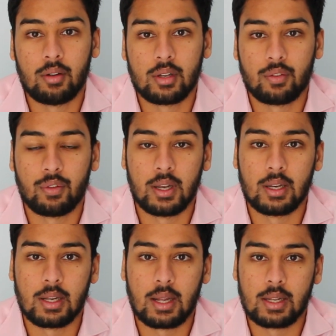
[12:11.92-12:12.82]
Here, a
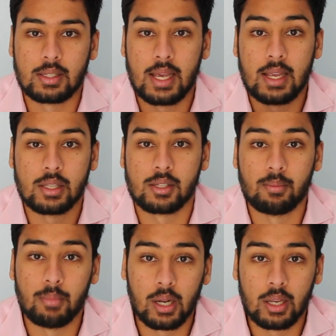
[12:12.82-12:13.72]
defendant had
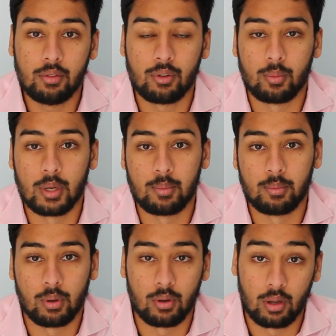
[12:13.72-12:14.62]
taken some money from
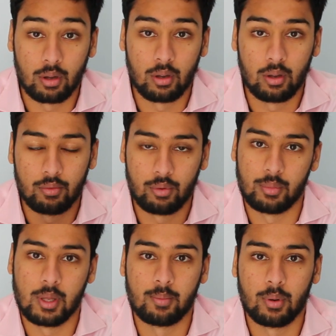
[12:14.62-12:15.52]
the
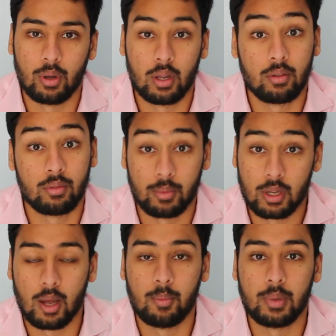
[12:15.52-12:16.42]
employer,
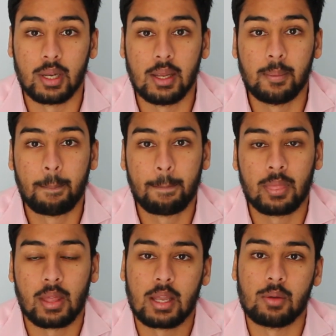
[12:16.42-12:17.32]
from the company
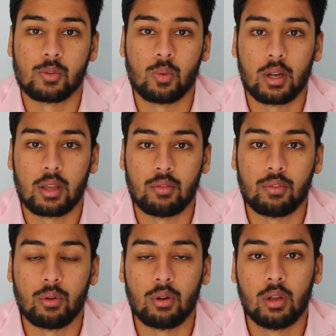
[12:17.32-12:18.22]
that he was
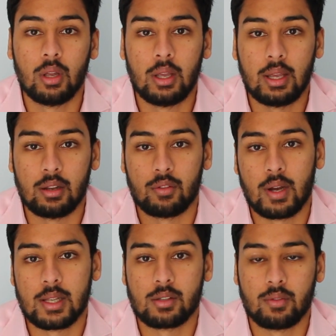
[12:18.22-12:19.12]
working for, in
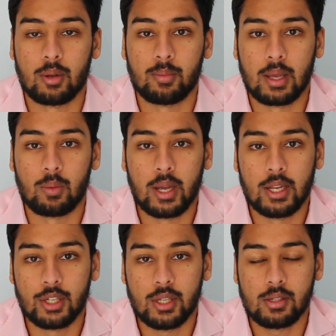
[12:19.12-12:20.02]
advance of
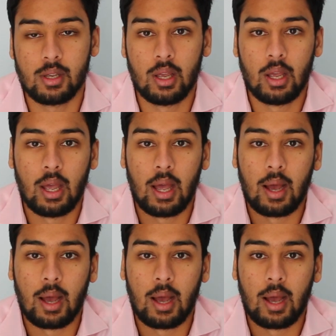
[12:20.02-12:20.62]
unpaid wages.